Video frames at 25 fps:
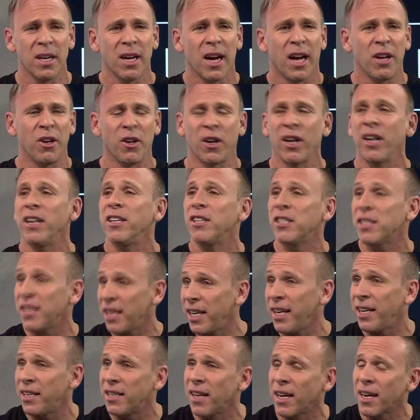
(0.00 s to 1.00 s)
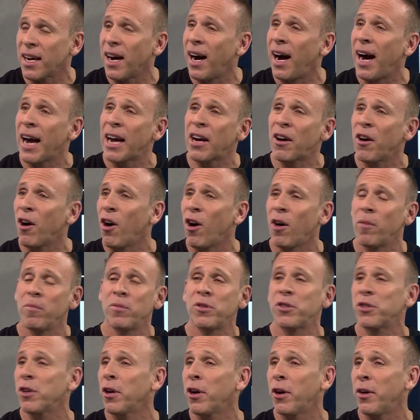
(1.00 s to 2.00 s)
and you're going to just eat like high carb,
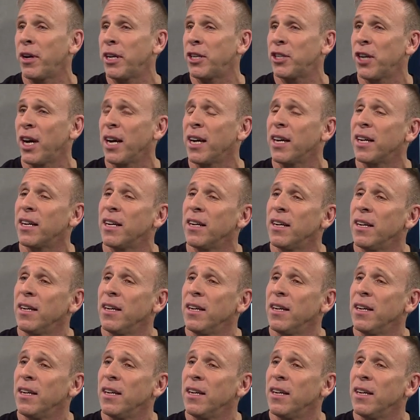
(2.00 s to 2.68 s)
sugary junk.